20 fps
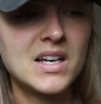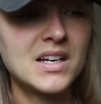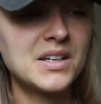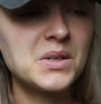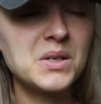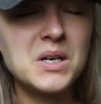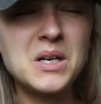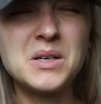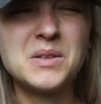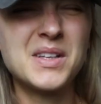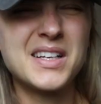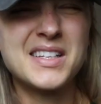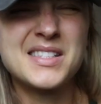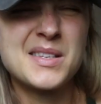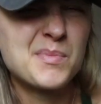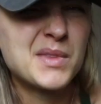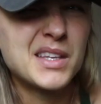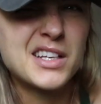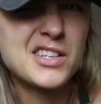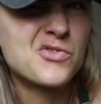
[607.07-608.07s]
I don't know, like
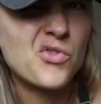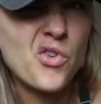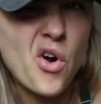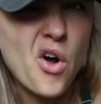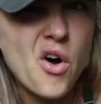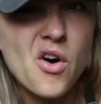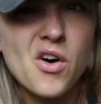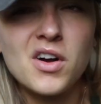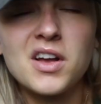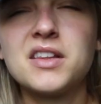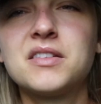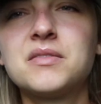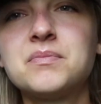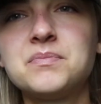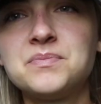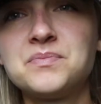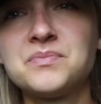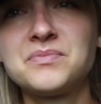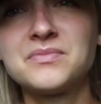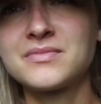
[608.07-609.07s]
something's wrong.
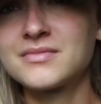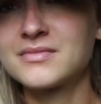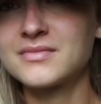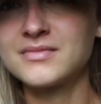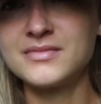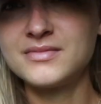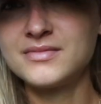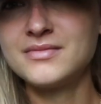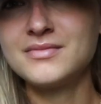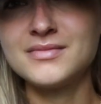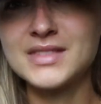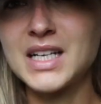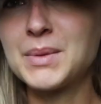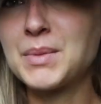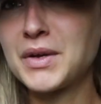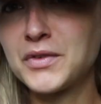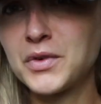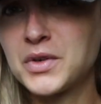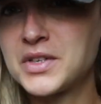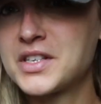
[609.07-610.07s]
And
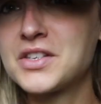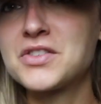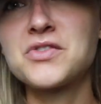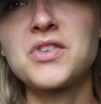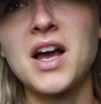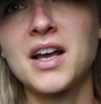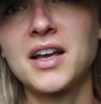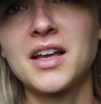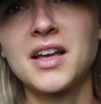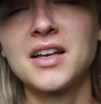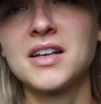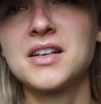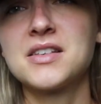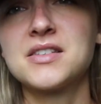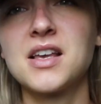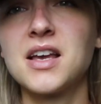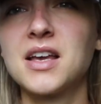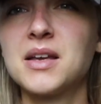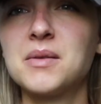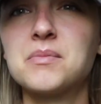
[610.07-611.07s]
my voice is cracking
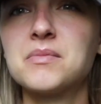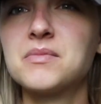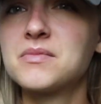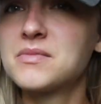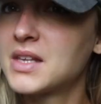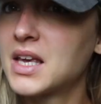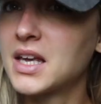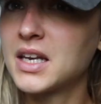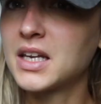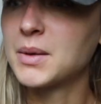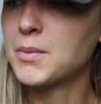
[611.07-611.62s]
because I'm getting